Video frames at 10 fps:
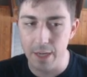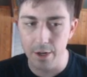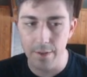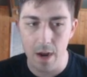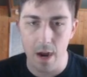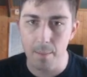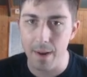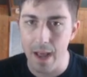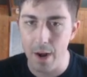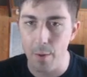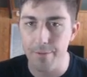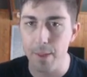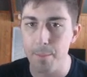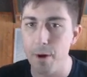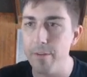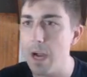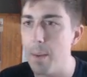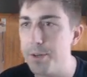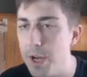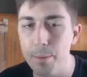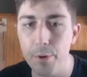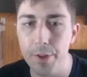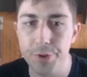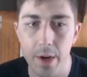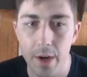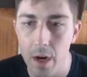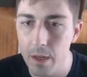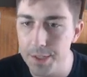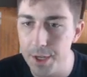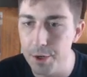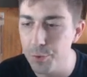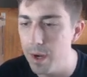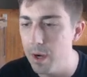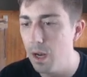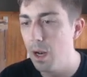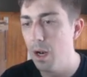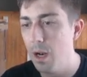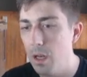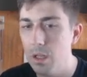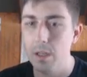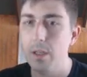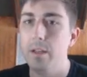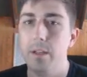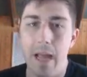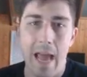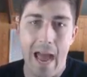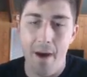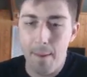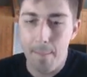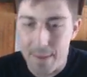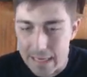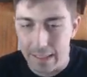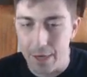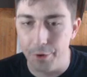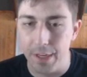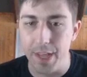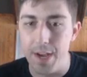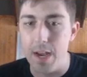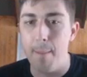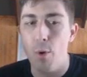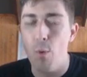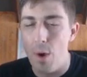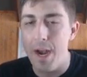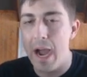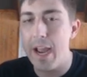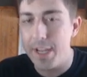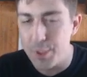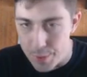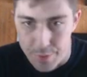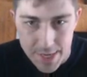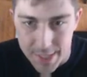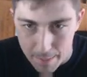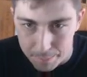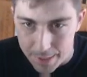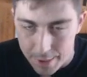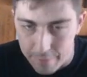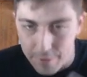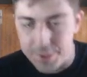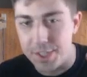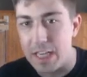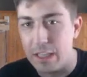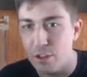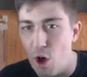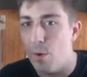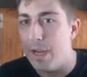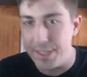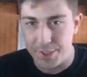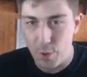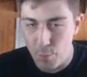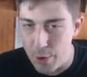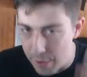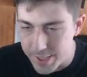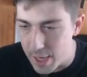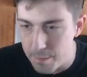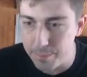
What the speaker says: kill her there, but I had to wait for the perfect opportunity to pull the trigger. That's a huge win. How to beat literally the #1 highest win rate top laner versus the lowest win rate top